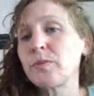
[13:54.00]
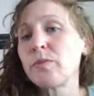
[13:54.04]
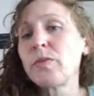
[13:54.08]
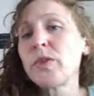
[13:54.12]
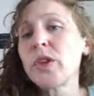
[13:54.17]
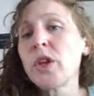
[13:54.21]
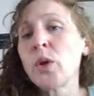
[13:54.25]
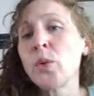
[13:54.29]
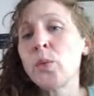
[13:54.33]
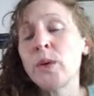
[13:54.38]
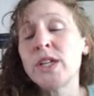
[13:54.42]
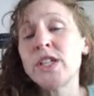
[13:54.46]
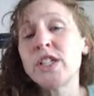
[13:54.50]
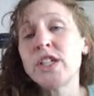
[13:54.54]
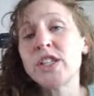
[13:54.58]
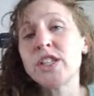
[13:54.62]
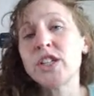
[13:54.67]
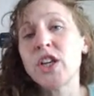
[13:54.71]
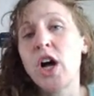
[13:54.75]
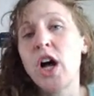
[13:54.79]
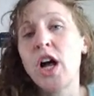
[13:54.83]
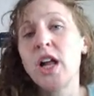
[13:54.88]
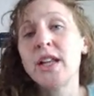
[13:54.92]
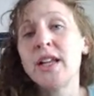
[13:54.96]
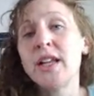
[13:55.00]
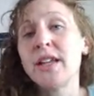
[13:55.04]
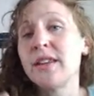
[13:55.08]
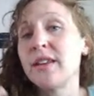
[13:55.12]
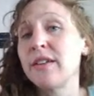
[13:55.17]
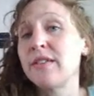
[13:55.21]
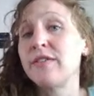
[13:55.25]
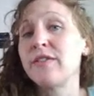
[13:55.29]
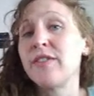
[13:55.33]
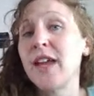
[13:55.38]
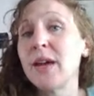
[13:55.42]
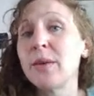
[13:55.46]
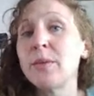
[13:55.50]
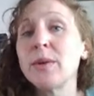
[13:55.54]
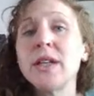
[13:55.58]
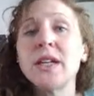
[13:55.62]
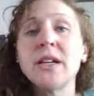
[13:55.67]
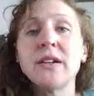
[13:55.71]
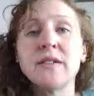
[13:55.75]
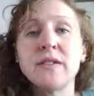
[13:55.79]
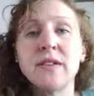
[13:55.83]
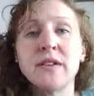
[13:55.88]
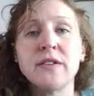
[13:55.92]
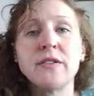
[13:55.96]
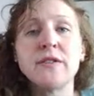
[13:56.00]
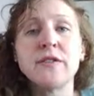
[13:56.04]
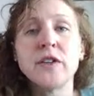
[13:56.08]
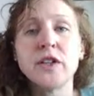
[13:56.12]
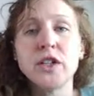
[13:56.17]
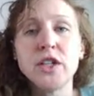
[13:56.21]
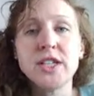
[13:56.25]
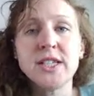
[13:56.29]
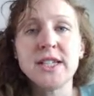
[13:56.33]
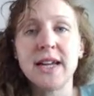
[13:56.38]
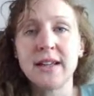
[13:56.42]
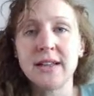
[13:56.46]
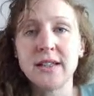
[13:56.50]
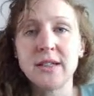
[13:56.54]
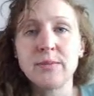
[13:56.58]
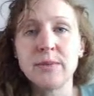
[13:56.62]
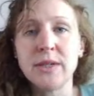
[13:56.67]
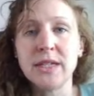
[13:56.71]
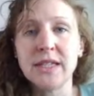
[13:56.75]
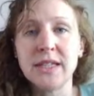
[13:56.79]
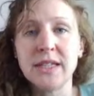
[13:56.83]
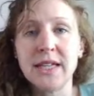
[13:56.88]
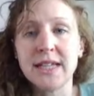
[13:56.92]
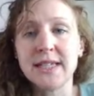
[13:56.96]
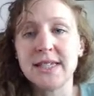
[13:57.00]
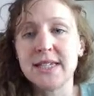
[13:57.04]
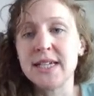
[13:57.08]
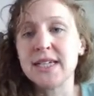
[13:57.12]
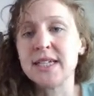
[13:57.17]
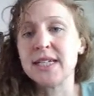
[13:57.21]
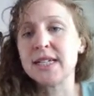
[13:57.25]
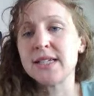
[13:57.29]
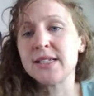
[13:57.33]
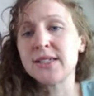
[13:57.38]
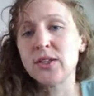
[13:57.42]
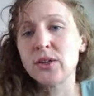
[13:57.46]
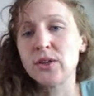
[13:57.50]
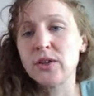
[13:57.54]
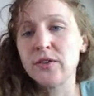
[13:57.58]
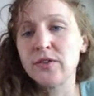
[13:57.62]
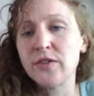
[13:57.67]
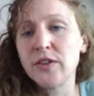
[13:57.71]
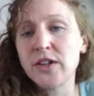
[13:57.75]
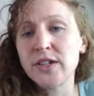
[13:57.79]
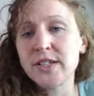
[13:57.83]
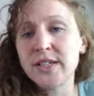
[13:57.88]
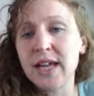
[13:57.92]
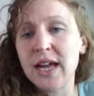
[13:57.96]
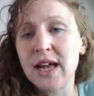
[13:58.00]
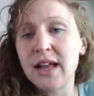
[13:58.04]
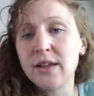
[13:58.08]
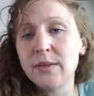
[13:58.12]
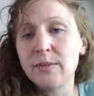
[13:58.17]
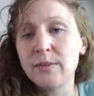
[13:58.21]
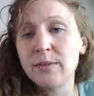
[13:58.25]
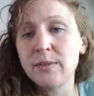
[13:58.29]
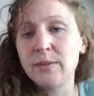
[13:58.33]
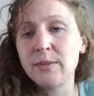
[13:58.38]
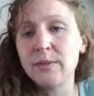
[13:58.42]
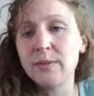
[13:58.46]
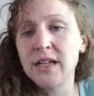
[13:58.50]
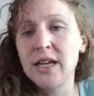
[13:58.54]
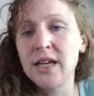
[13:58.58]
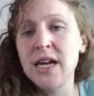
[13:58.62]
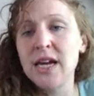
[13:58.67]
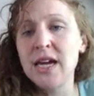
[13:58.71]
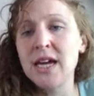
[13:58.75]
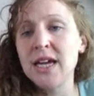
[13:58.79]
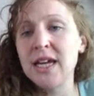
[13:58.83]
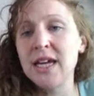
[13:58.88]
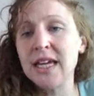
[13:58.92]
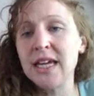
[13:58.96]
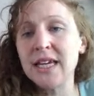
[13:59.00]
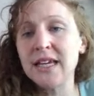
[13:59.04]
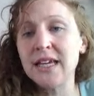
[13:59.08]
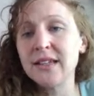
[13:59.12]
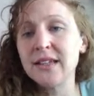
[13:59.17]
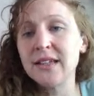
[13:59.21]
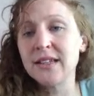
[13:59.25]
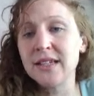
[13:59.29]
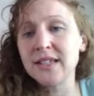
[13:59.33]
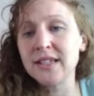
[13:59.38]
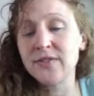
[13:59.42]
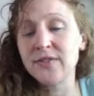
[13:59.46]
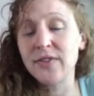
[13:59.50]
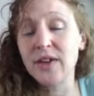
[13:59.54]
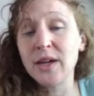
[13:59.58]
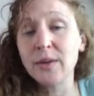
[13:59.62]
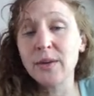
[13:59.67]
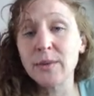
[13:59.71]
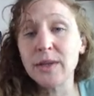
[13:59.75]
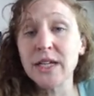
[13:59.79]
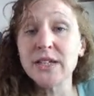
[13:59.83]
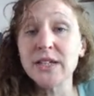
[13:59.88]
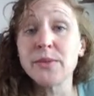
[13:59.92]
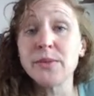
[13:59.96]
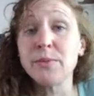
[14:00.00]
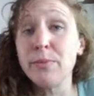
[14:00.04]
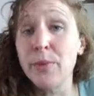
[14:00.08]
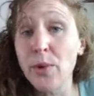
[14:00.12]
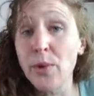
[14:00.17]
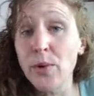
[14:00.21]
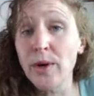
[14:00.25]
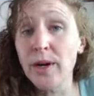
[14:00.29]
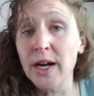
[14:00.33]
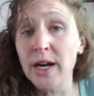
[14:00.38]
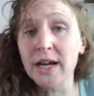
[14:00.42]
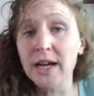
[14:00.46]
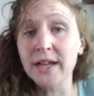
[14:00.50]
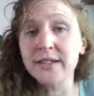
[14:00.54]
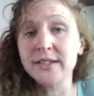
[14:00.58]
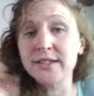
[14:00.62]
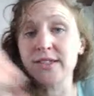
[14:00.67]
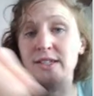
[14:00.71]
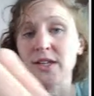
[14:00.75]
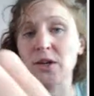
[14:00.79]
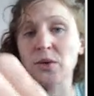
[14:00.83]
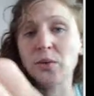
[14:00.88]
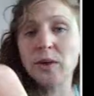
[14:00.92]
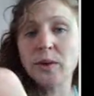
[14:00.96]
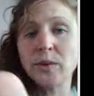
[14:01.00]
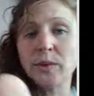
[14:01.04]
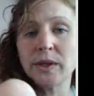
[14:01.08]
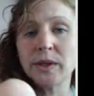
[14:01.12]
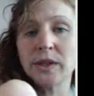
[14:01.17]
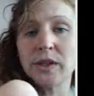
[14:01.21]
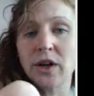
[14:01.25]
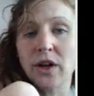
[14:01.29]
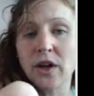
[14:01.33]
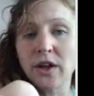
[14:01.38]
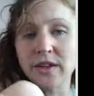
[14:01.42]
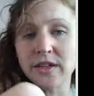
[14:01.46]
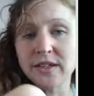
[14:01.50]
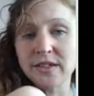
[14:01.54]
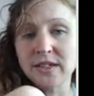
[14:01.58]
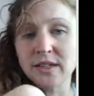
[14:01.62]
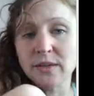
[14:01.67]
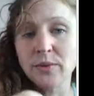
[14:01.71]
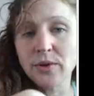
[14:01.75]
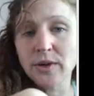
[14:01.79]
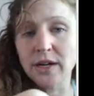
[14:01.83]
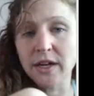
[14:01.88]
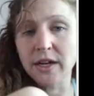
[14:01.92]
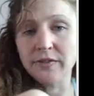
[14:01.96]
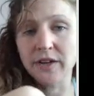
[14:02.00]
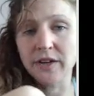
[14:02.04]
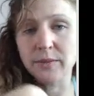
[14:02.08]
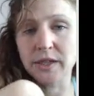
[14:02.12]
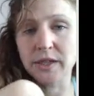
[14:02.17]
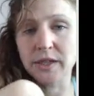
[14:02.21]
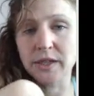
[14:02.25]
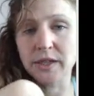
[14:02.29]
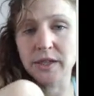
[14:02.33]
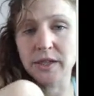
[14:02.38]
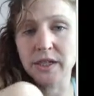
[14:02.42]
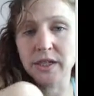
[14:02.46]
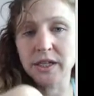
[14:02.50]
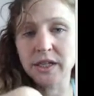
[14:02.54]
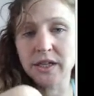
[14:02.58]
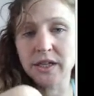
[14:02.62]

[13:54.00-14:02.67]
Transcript: we just call it the family of the first element that's in it. So the first element in this family is boron. So we would call this the boron family.